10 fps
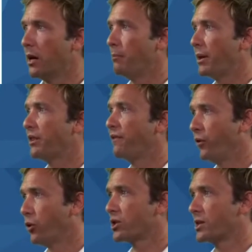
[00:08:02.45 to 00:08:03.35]
But the
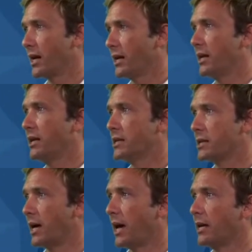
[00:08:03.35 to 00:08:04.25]
fourth tenet is
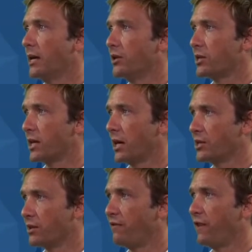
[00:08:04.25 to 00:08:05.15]
that the cell is
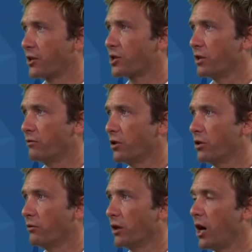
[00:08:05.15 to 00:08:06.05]
the functioning unit
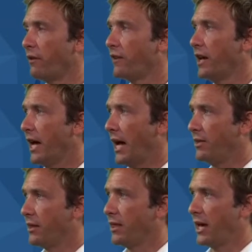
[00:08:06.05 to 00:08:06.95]
of life, and
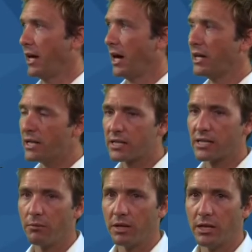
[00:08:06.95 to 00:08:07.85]
that they are
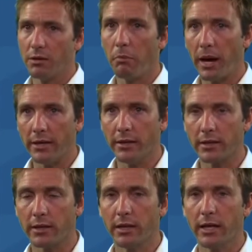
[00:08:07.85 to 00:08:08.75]
semi-independent
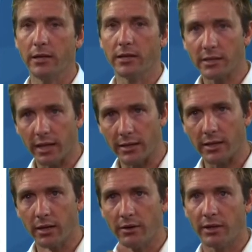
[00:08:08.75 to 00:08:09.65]
in the sense
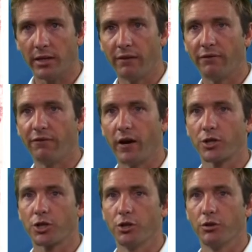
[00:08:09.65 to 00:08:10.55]
that they
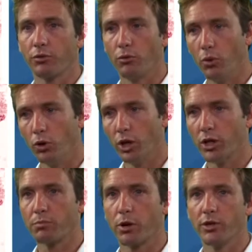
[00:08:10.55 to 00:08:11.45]
function through all those
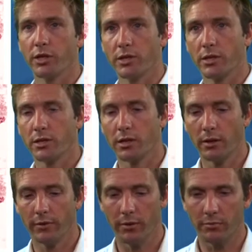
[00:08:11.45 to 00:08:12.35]
processes
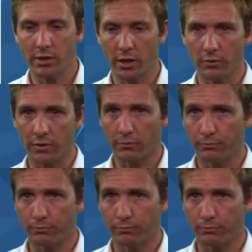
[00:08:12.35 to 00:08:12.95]
themselves.